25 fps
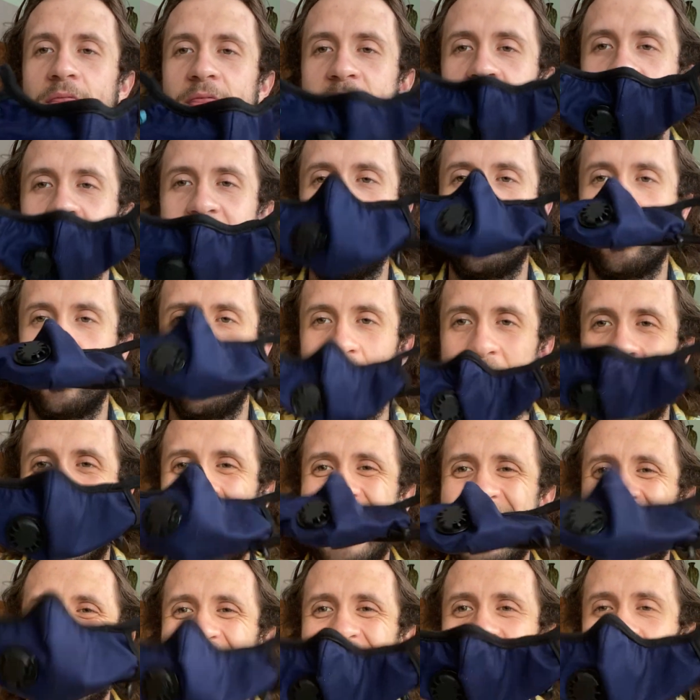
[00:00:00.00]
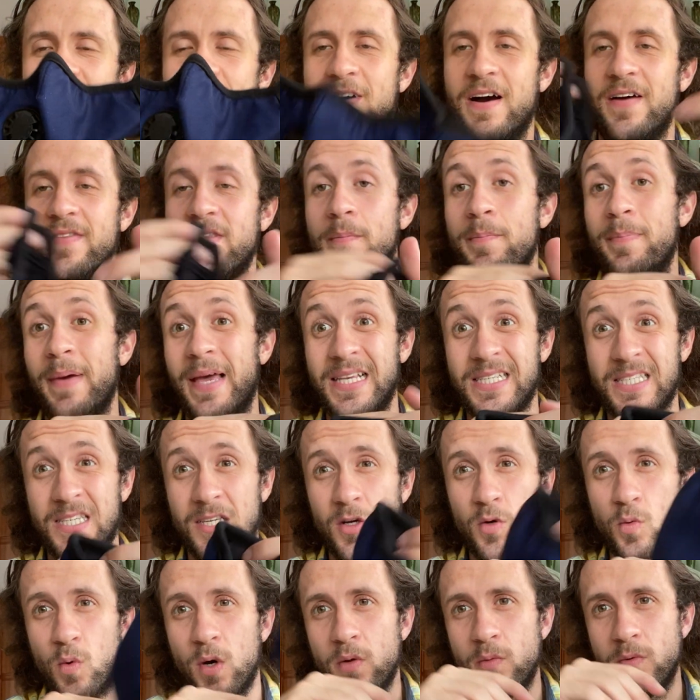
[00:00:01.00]
this N95, the
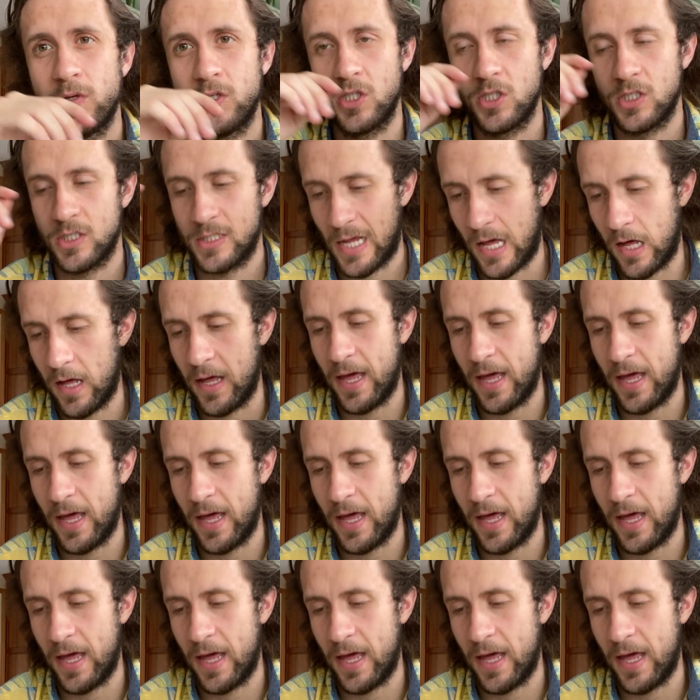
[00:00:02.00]
basic one, which is